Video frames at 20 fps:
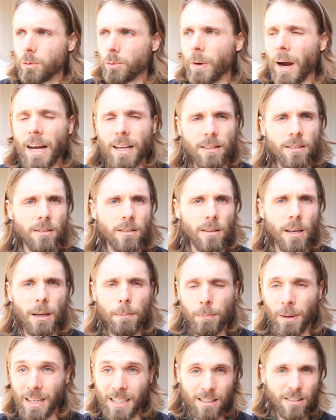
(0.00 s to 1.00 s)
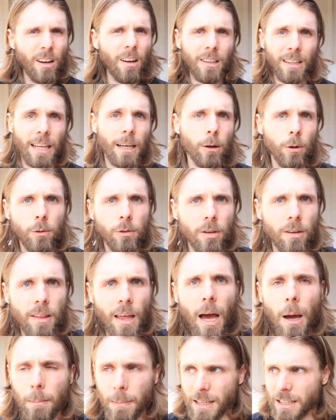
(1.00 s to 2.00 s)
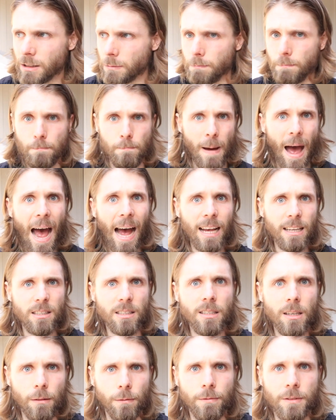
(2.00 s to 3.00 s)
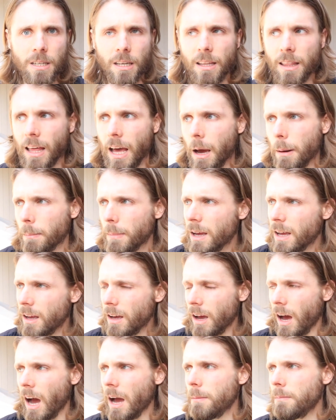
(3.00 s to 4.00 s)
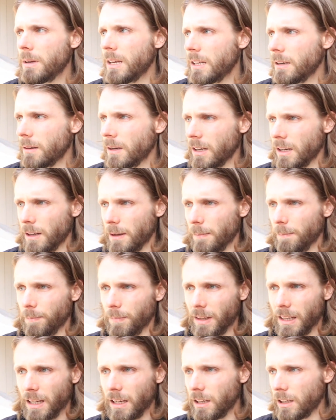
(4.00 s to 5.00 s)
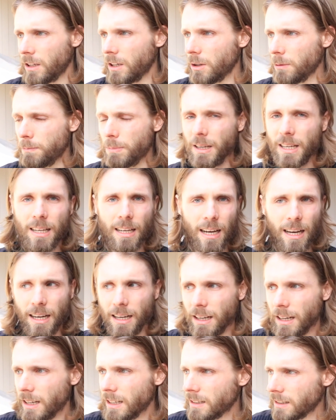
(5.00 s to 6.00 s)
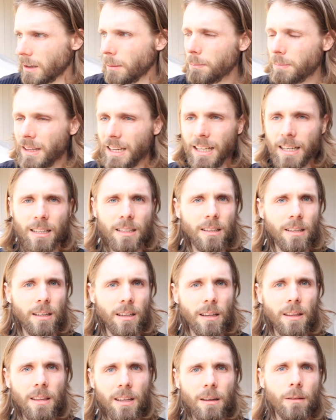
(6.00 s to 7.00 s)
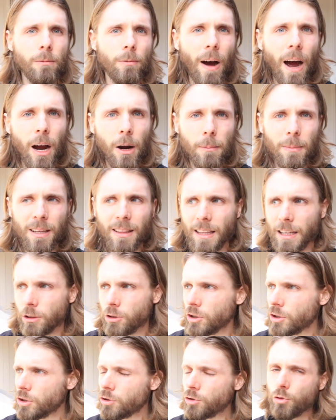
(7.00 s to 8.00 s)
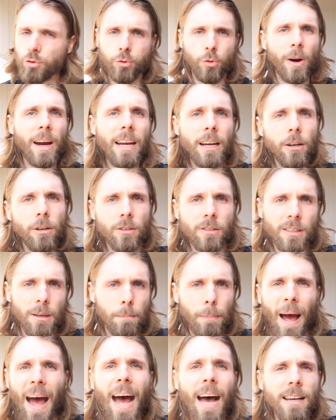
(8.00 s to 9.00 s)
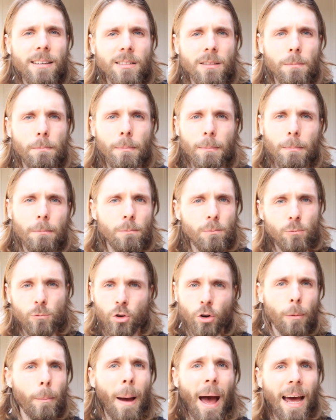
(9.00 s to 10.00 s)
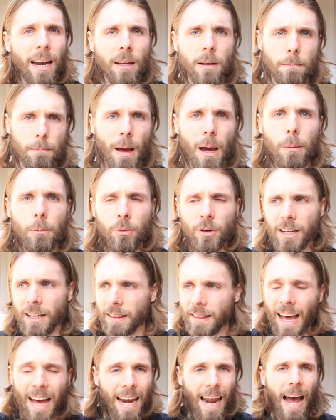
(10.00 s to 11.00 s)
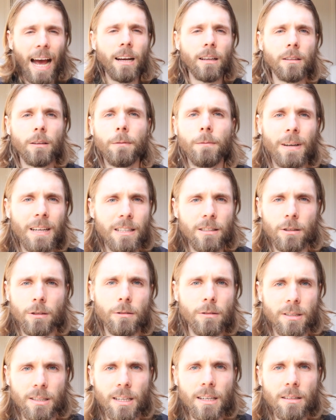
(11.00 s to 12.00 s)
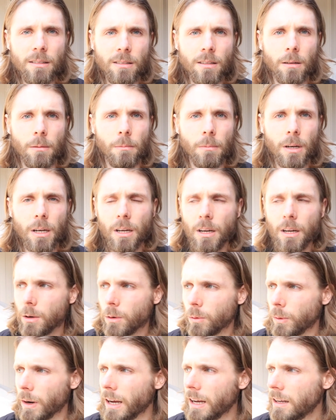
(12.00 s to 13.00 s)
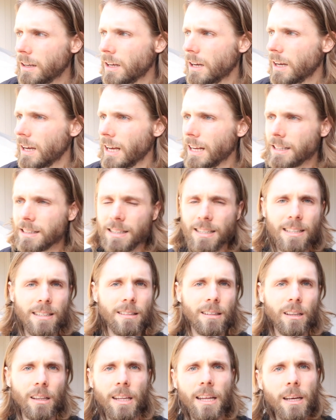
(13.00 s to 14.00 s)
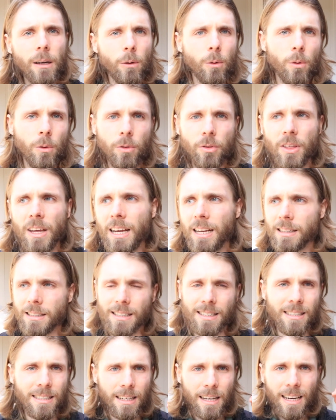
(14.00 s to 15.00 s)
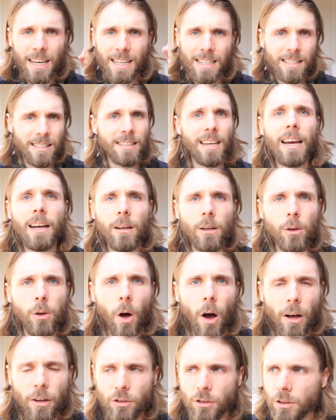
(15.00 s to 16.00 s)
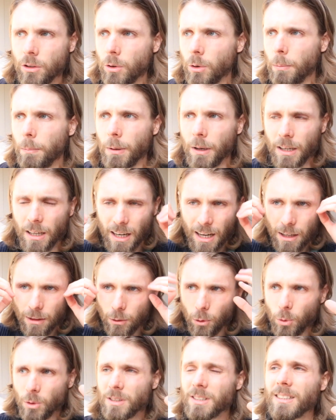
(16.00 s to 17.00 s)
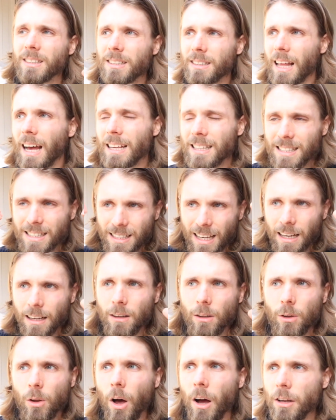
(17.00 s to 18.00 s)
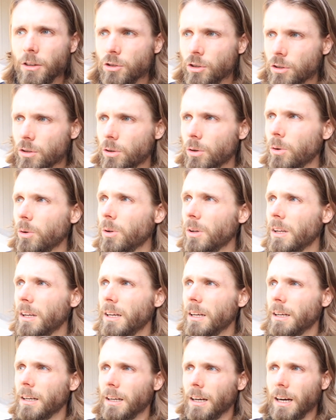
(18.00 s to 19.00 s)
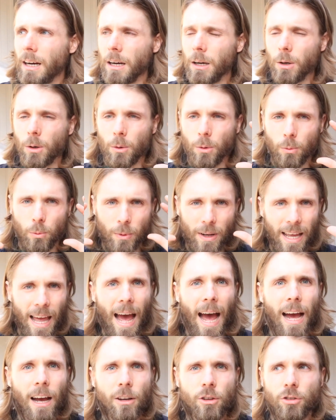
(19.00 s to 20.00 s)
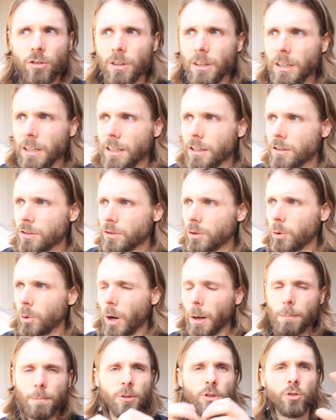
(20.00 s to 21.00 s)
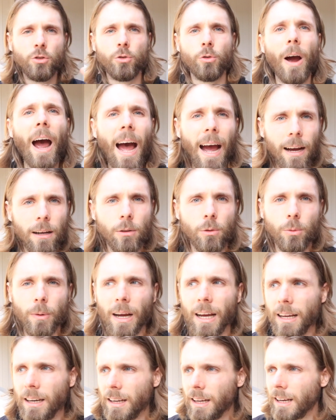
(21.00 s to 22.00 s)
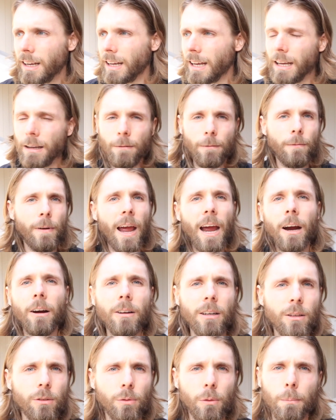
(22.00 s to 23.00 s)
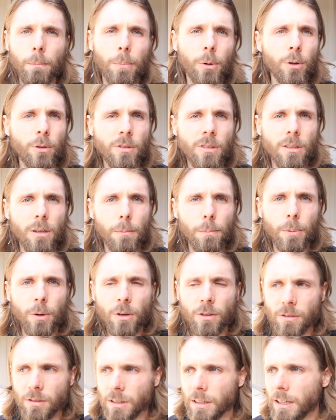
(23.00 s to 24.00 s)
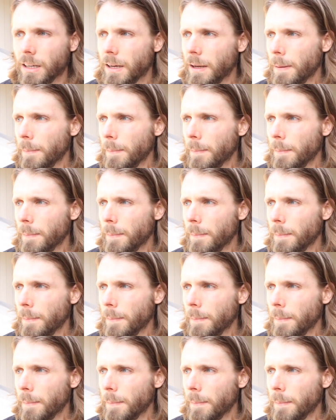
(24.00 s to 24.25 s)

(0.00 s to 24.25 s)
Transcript: threats, but it's not little to them, it's massive to them. I mean, it could be uh, something in, in the environment that just triggers a past traumatic memory and that activates their system right it's these little things it's it's psychological but those that psychological uh, reaction is so abstract, right? It varies from person to person.